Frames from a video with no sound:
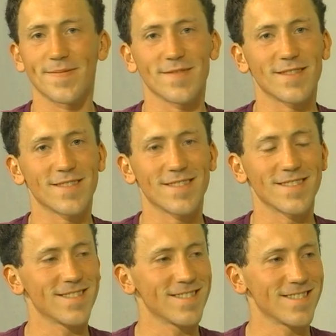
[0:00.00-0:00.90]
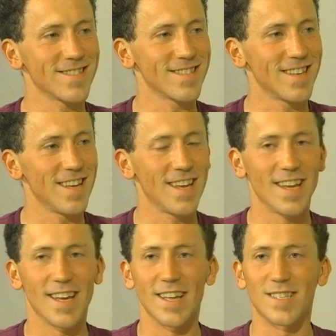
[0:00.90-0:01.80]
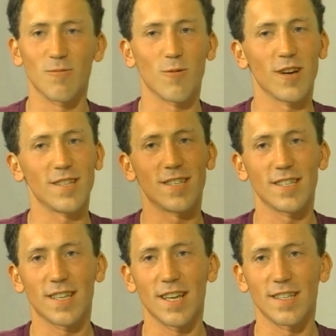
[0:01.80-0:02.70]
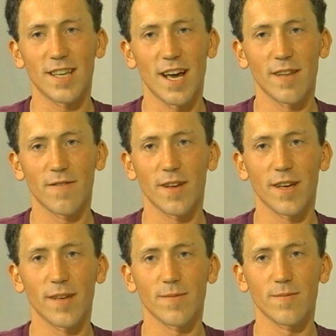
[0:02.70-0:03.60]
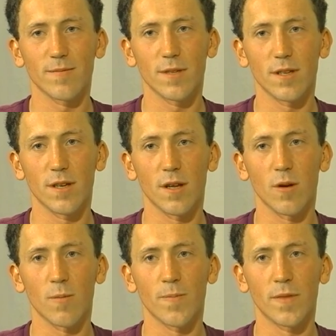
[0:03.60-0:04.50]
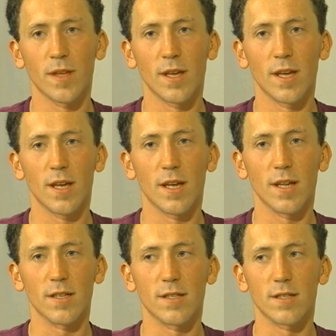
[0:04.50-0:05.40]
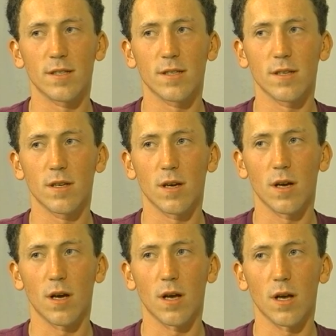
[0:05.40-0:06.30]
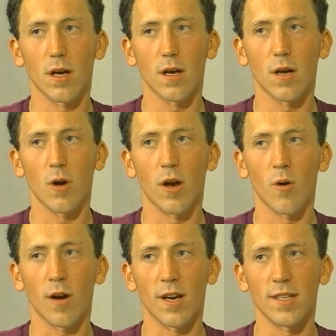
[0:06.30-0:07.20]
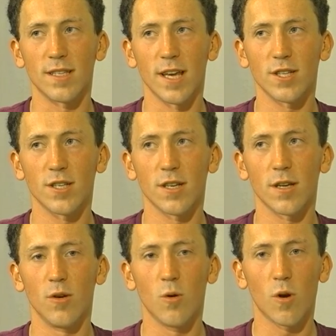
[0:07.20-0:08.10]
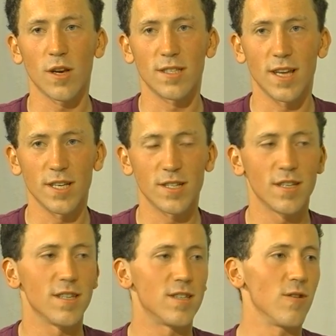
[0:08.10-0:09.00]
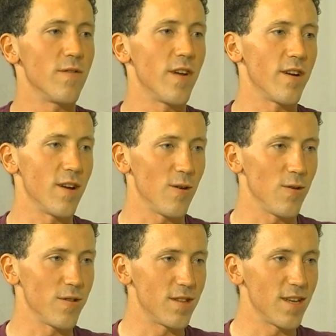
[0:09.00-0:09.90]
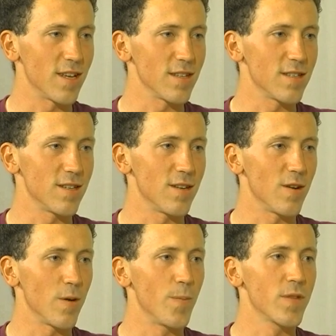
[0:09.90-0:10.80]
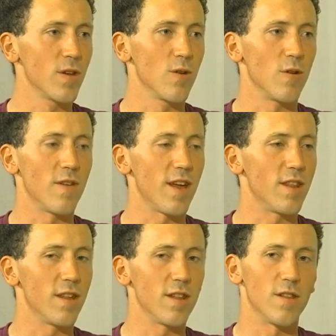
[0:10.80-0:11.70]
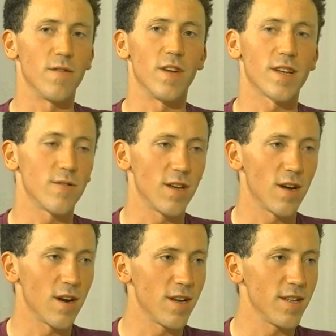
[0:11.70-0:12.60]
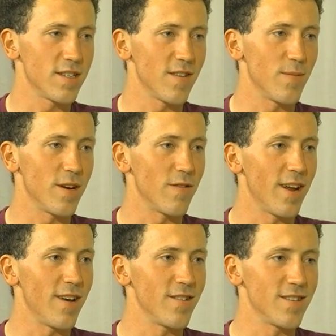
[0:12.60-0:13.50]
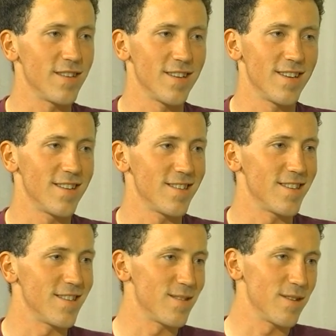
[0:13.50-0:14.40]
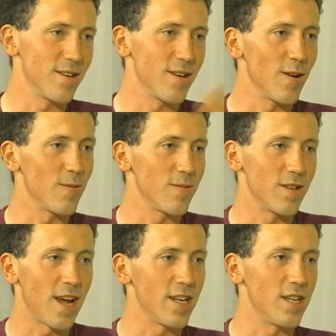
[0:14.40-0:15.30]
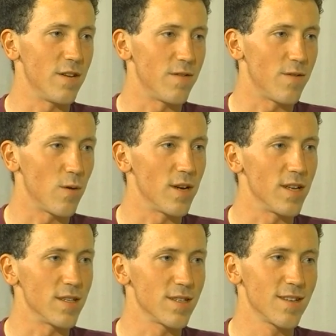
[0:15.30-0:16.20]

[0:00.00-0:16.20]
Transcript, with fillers: what comes to your mind? It's well, it's just, it's kind of a you know, it's uh, an organization, a new organization that's doing very old things. You know. We've had the, the victory gardens have been around sure. since, you know, the 1940s. Since